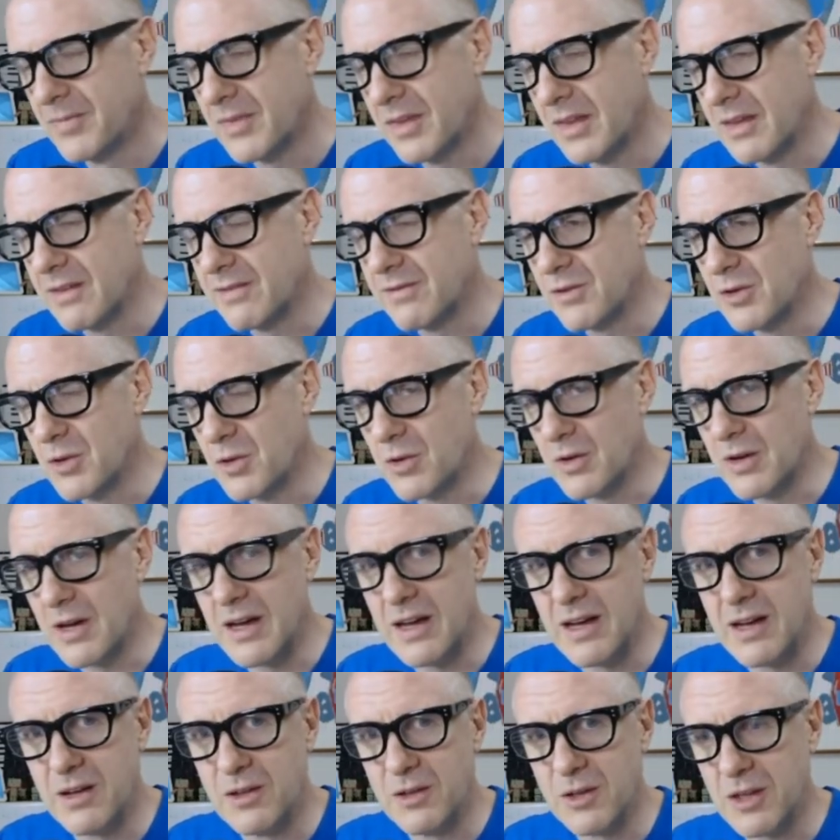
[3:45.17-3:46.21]
if you're
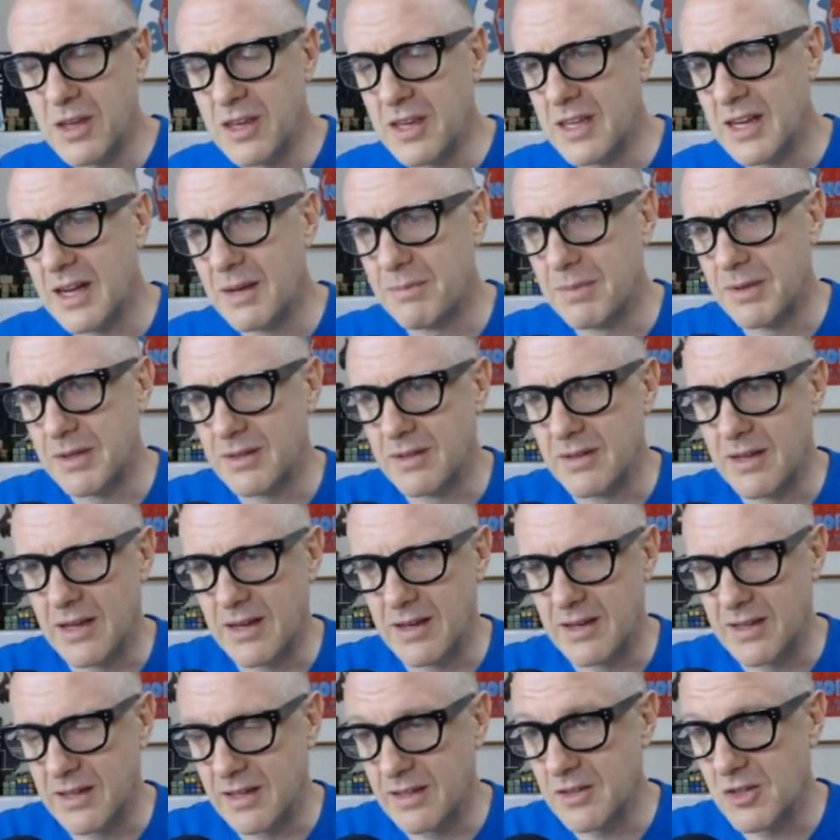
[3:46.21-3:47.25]
uh, looking it up in
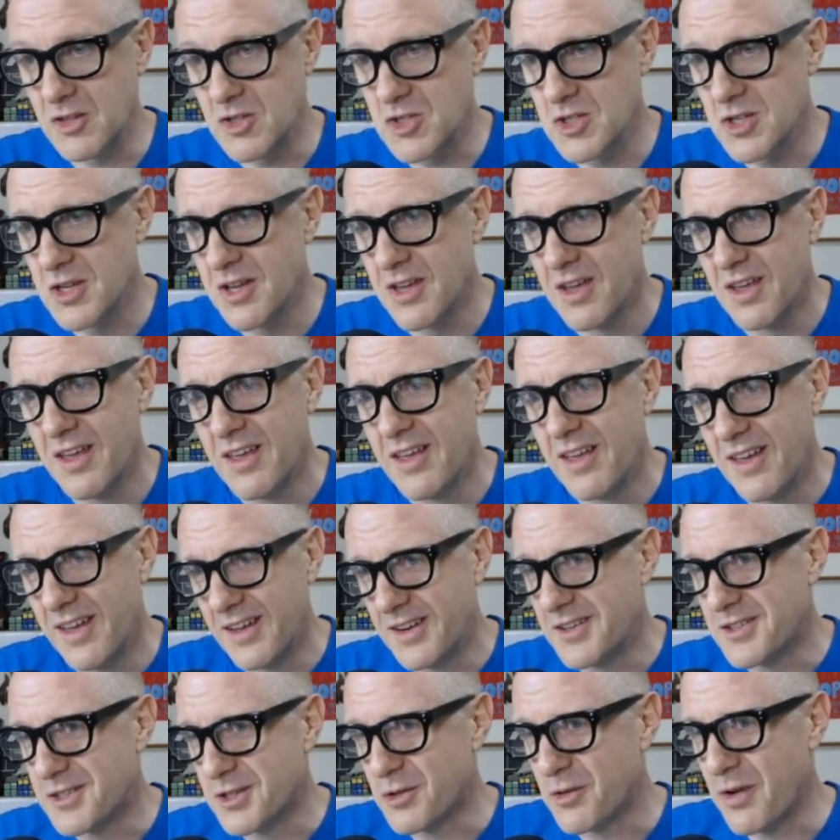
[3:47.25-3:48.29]
uh, English.
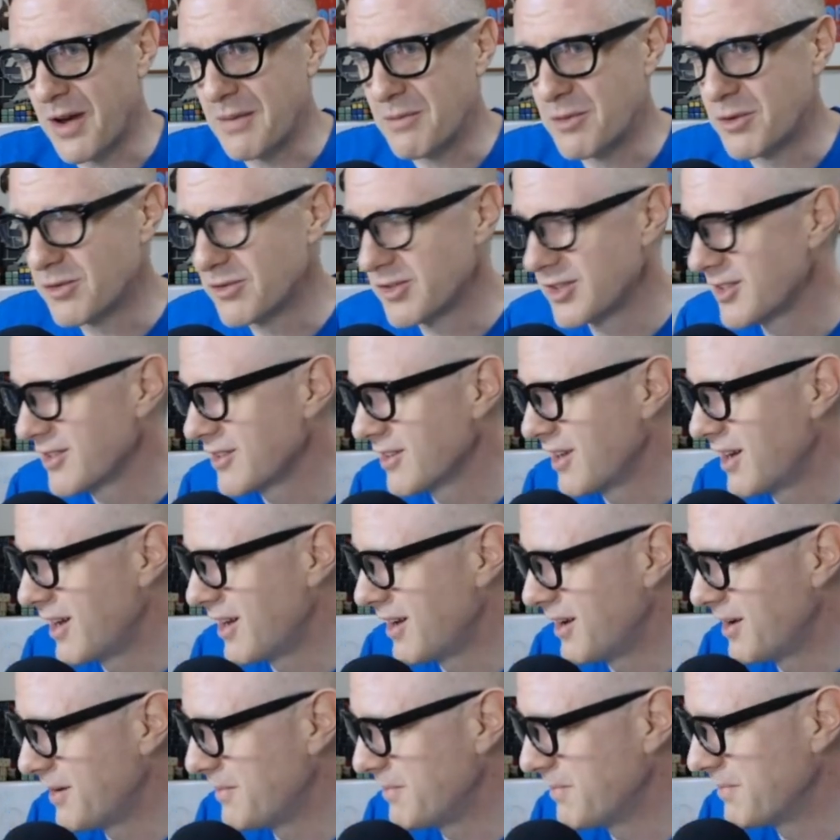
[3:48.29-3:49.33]
And it's a great movie.
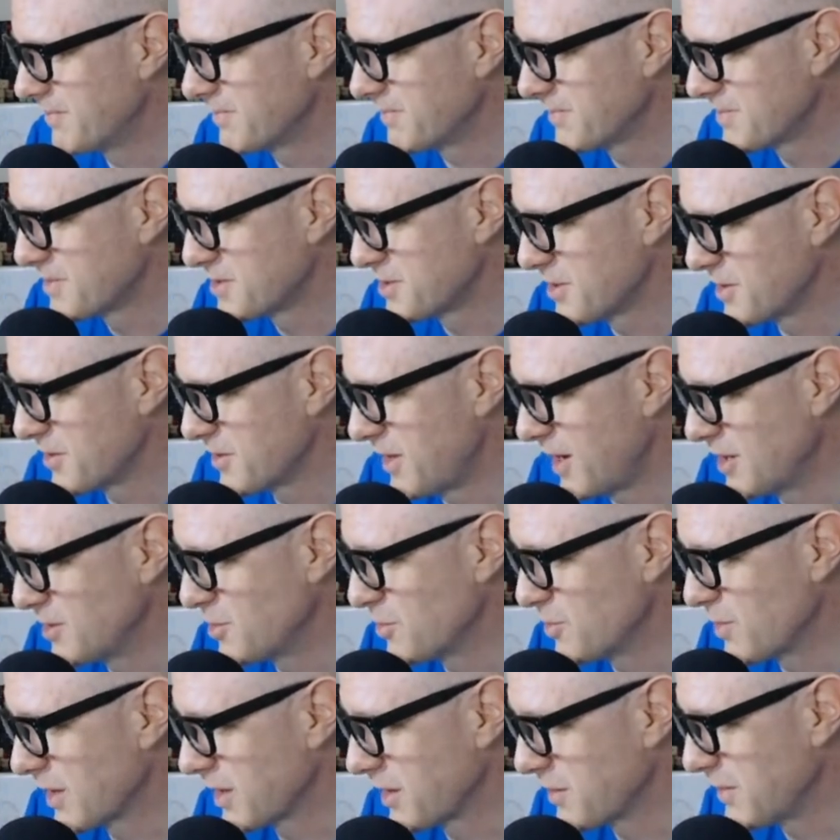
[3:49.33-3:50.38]
Um, so I do
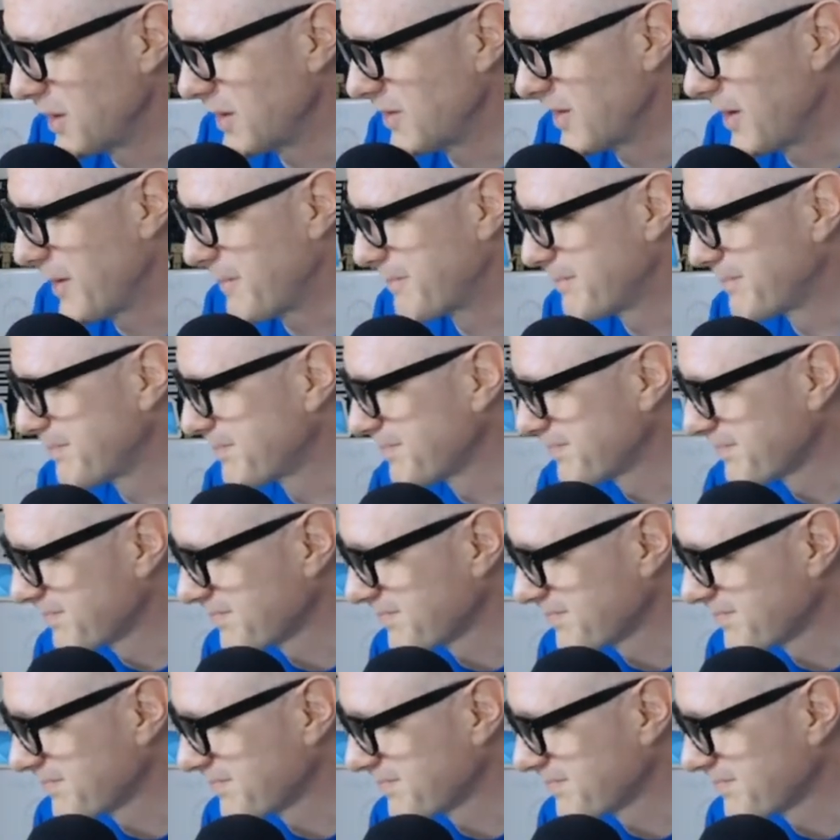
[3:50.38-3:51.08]
recommend that.